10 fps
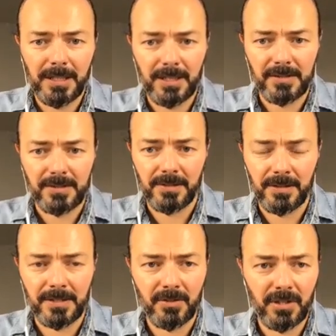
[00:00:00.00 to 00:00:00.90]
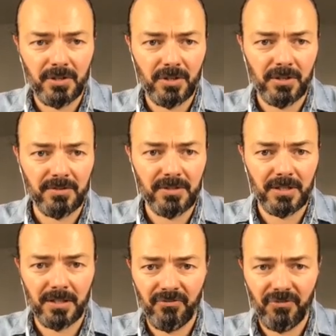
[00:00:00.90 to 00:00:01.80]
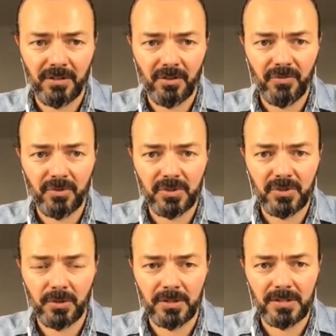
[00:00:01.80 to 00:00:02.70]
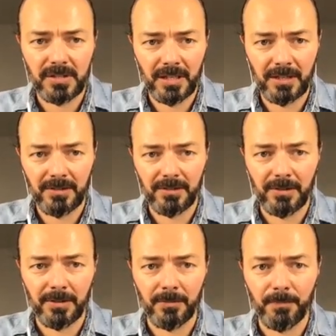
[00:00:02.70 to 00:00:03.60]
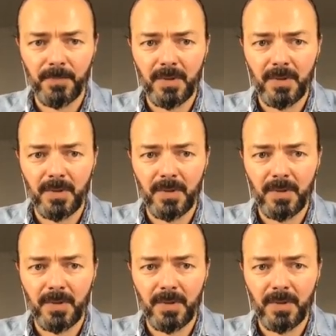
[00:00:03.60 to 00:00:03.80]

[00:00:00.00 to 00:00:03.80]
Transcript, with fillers: as a, as a teacher sitting in front of your students and um,